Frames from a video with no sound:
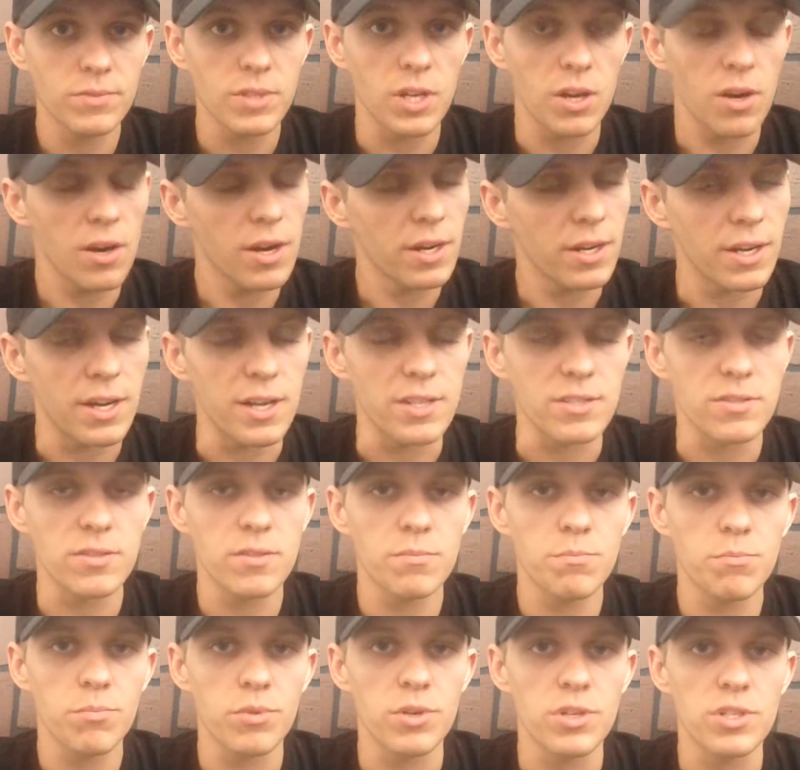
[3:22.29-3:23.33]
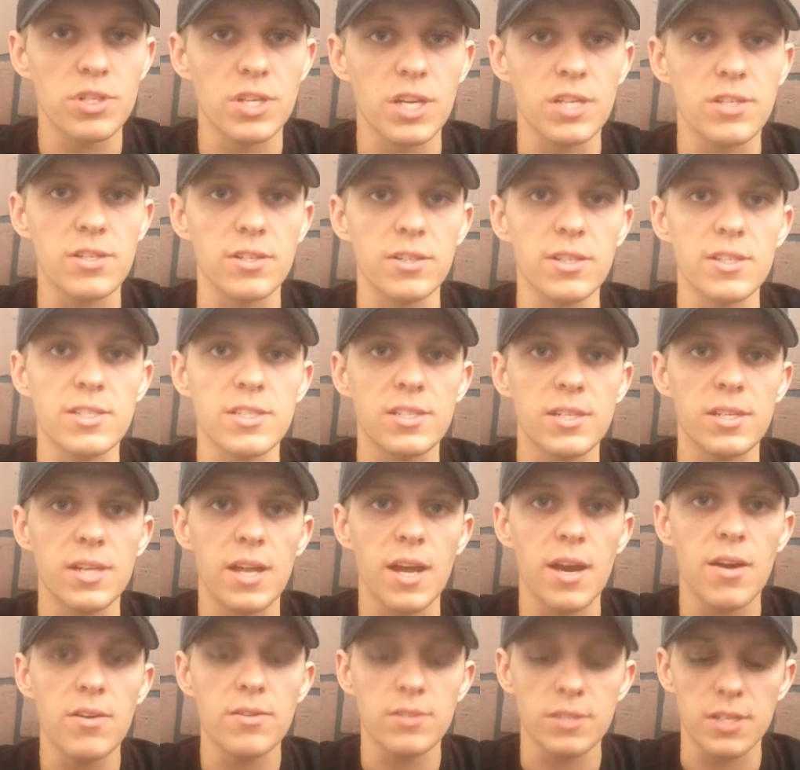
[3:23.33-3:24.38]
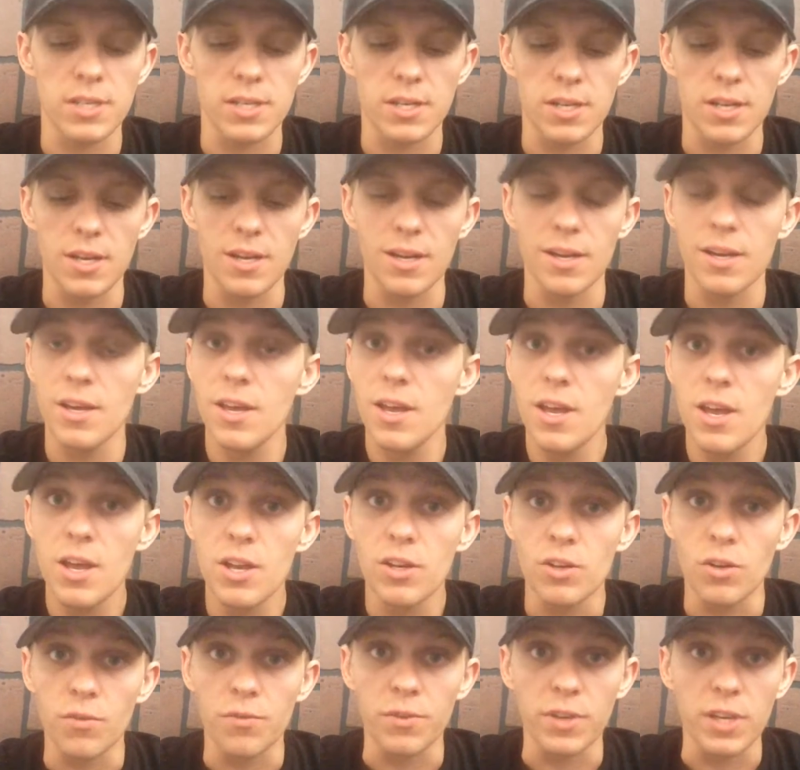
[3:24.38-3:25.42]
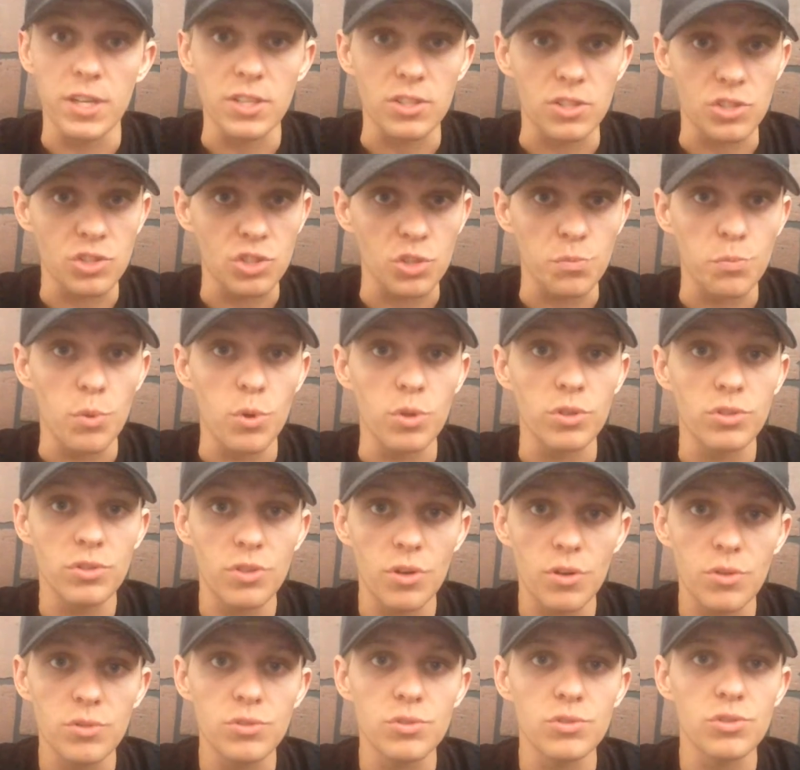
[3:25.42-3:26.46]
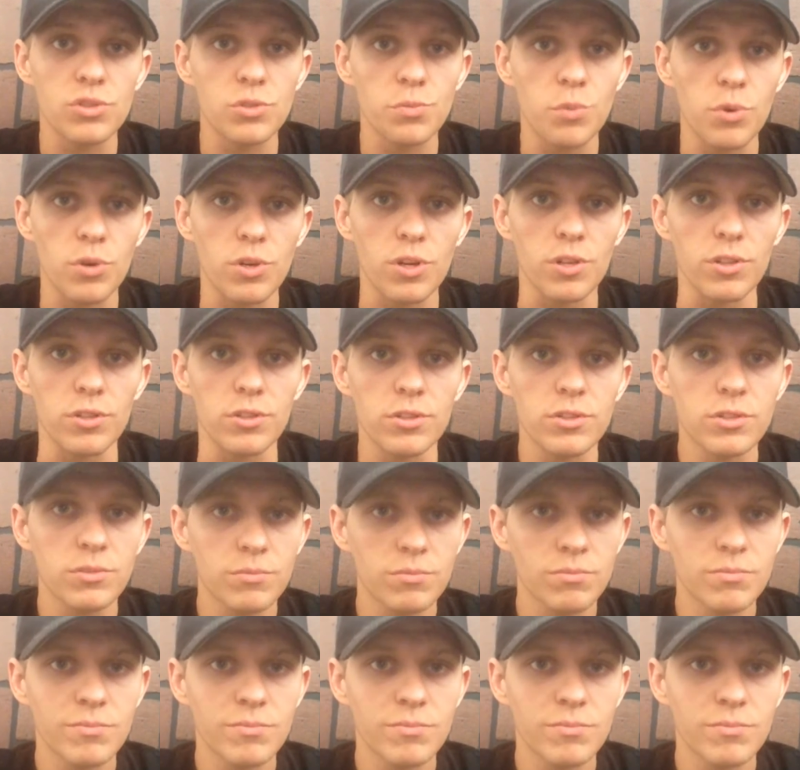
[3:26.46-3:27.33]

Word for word: All right, guys, appreciate you listening out, and uh, don't forget to support those who support others.